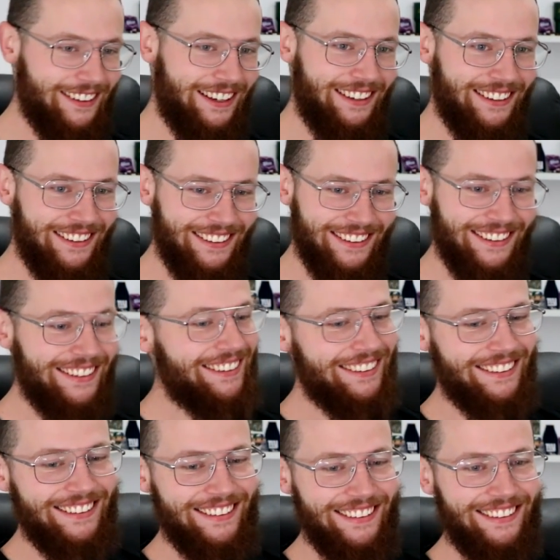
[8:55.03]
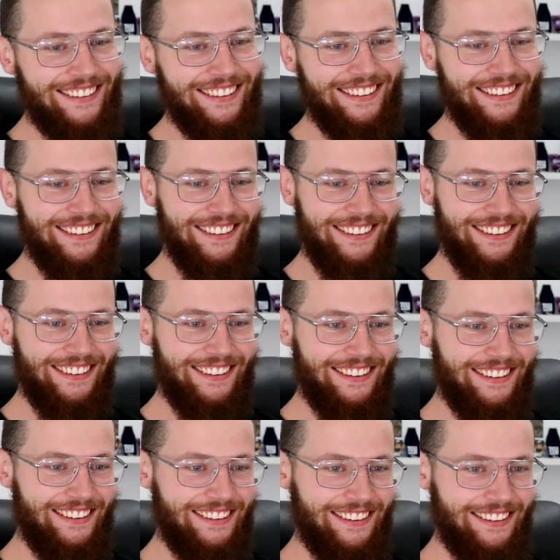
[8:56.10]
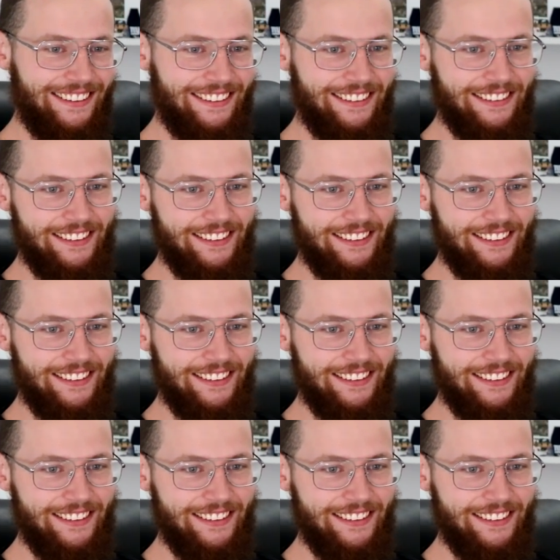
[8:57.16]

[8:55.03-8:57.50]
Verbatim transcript: I just look at them right now and like I